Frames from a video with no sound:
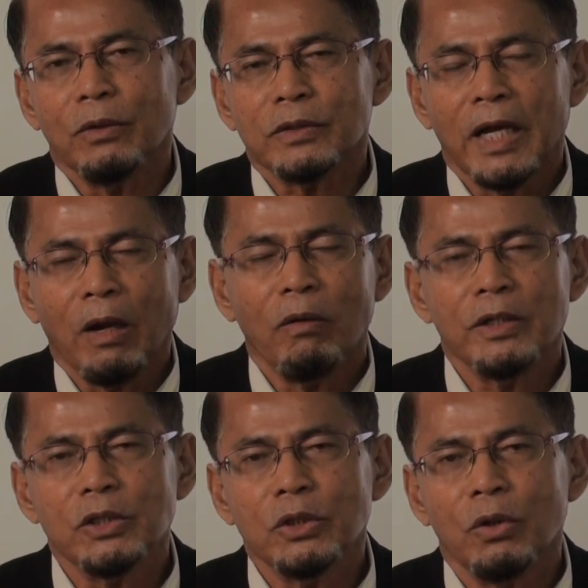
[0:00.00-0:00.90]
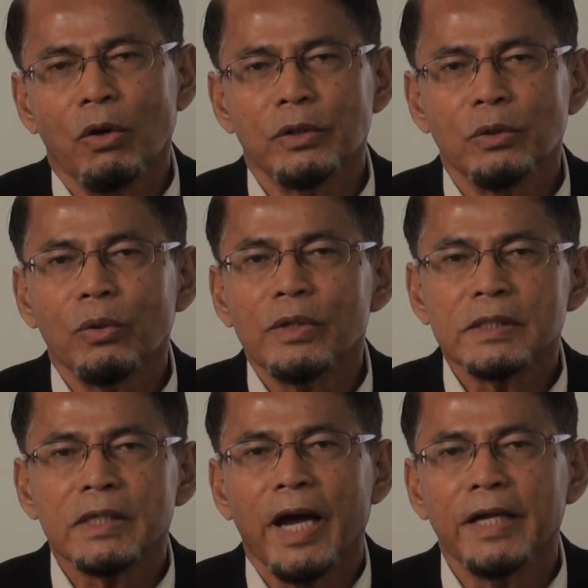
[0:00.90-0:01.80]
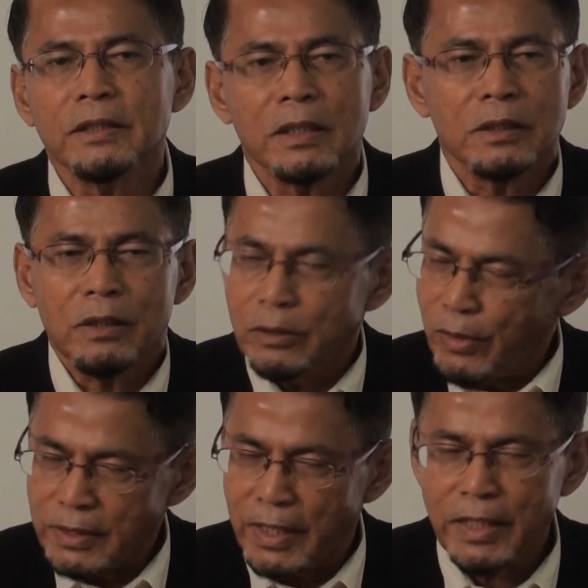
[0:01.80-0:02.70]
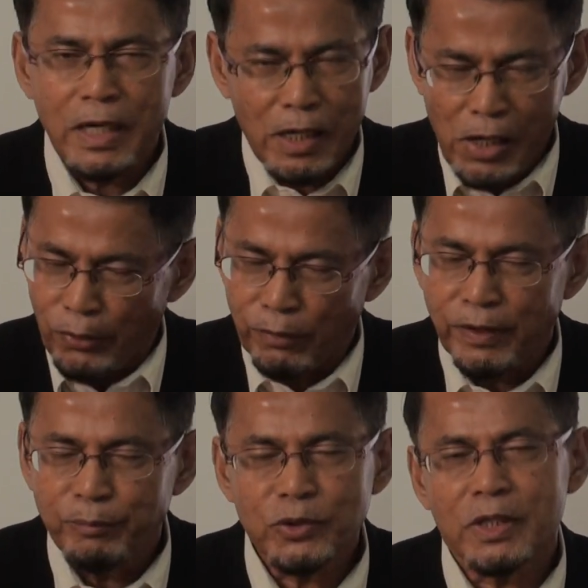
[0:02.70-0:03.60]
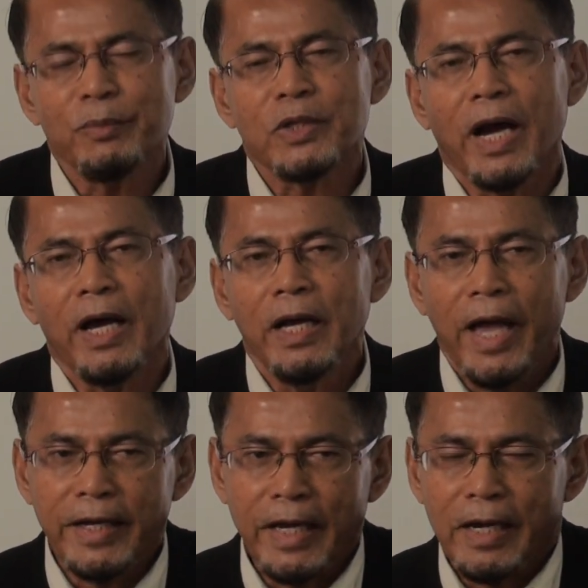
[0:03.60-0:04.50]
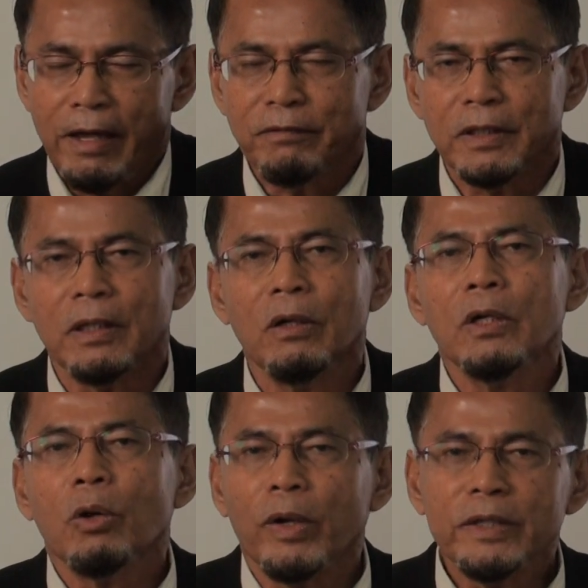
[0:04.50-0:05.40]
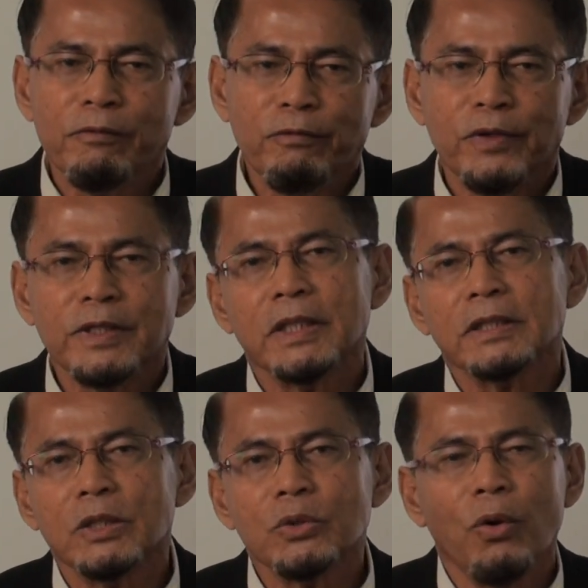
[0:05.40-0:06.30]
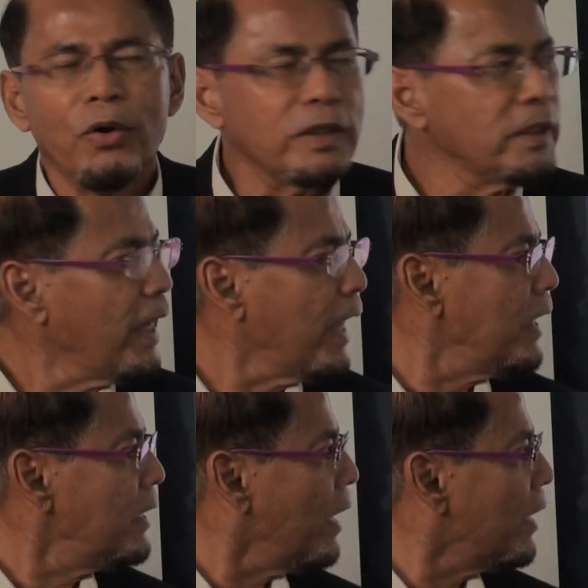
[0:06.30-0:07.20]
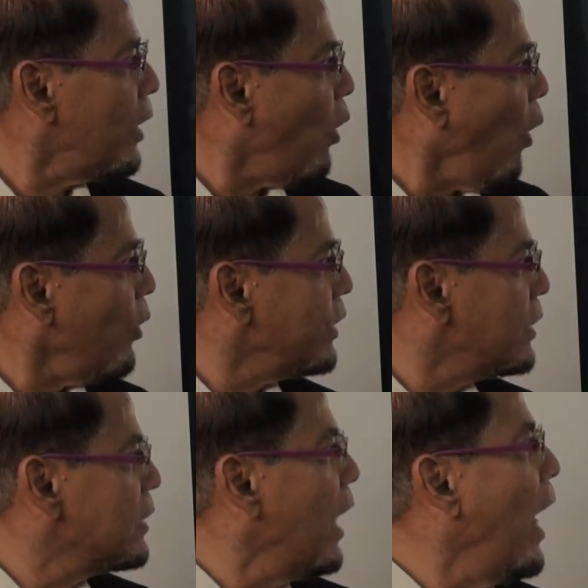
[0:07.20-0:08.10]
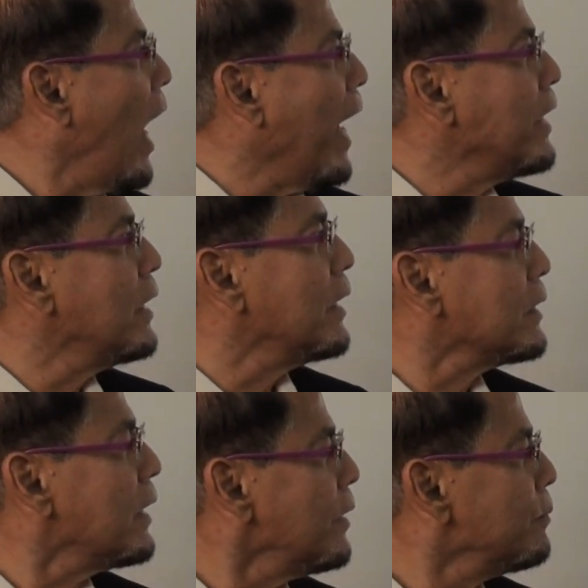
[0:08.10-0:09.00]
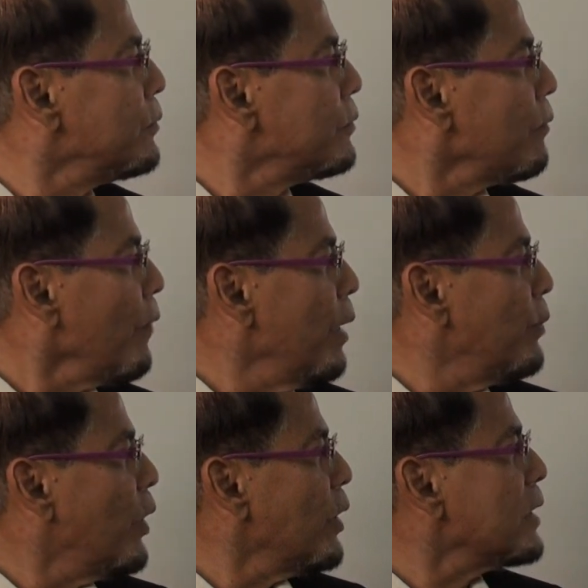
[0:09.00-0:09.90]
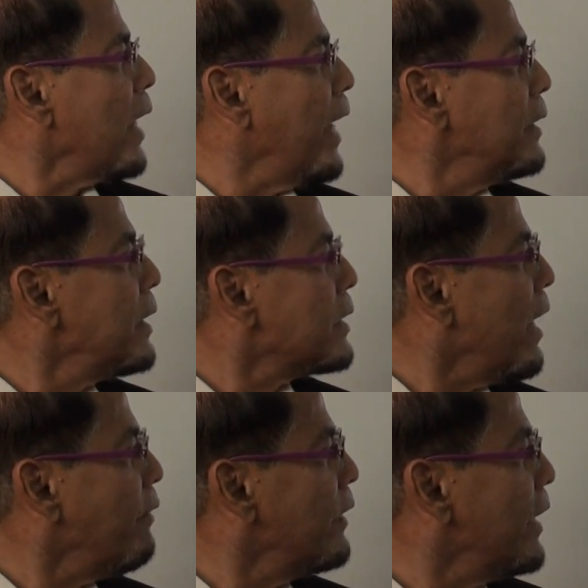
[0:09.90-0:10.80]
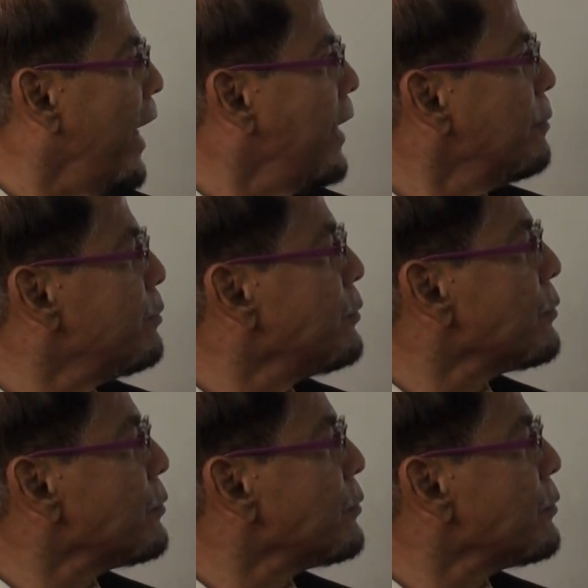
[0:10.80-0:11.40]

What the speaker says: or psychology or neural sciences, and just studying, a lot of our Muslims are at that level, quantum physics and so on. They can integrate all these ideas, because at this level then,